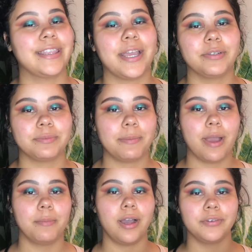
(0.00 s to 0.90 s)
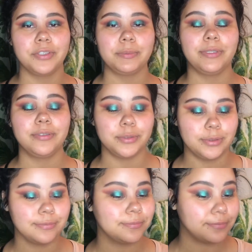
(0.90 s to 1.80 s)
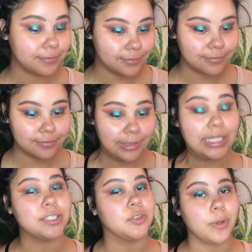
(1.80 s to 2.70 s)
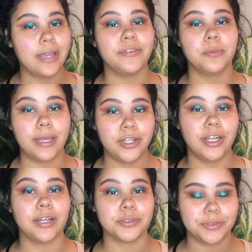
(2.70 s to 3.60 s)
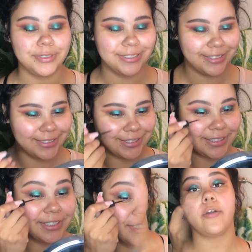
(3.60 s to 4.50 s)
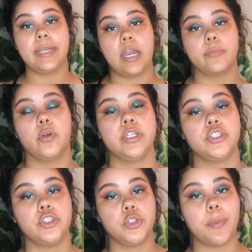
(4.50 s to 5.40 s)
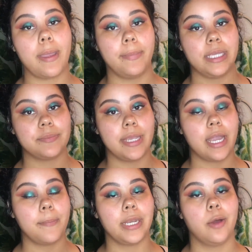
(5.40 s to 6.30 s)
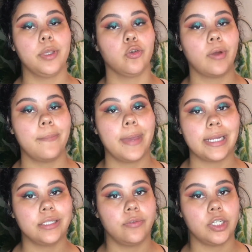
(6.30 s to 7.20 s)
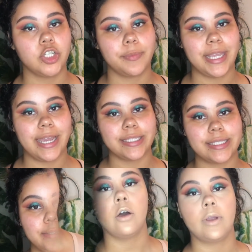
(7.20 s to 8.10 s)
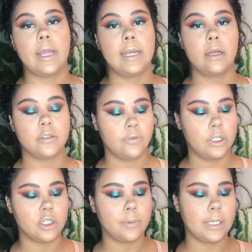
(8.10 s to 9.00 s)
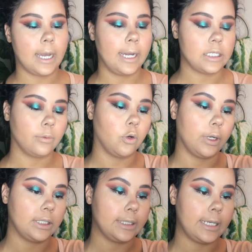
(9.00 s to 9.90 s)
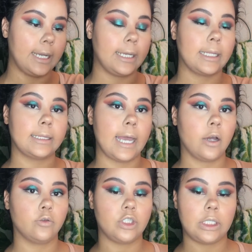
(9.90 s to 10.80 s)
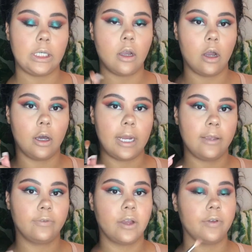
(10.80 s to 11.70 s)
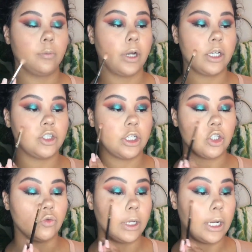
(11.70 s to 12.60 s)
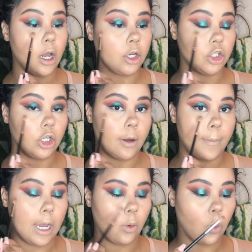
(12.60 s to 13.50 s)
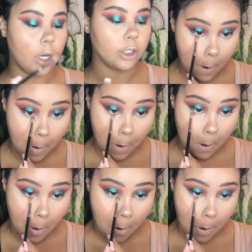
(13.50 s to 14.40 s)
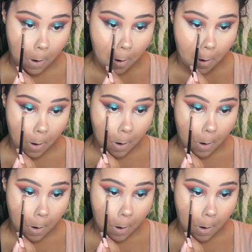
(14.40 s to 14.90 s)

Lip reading: That was my mom offering me food. This is why I film at her house. Alright, now I'm going to do my base makeup and I'll be right back to finish up the eyes. Alright, and now to finish up the eyes, I'm going to take Loungy on a fluffy brush and just run it under my waterline to start.